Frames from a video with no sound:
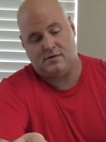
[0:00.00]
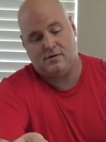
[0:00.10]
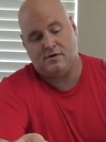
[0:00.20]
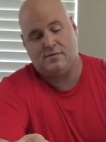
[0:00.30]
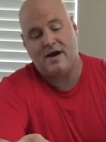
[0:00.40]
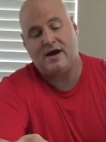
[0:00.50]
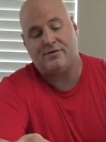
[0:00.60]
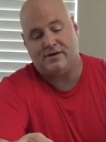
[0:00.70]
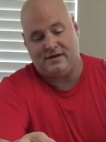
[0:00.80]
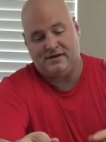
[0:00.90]
mag
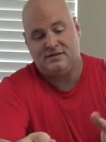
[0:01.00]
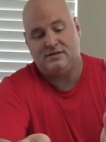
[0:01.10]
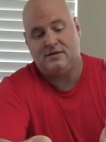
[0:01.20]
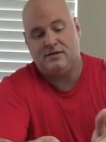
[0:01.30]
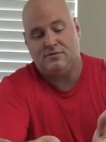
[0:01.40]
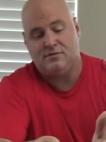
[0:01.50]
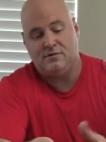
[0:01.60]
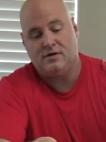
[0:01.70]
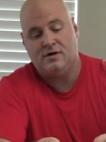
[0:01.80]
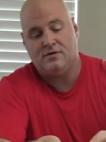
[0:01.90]
release
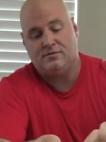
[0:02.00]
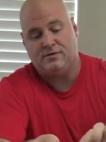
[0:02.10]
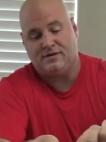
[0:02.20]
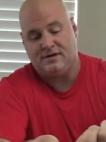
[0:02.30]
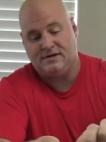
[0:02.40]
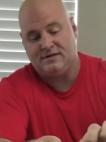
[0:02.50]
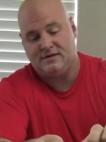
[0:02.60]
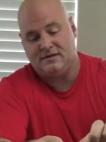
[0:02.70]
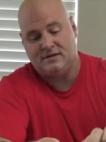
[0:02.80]
with this,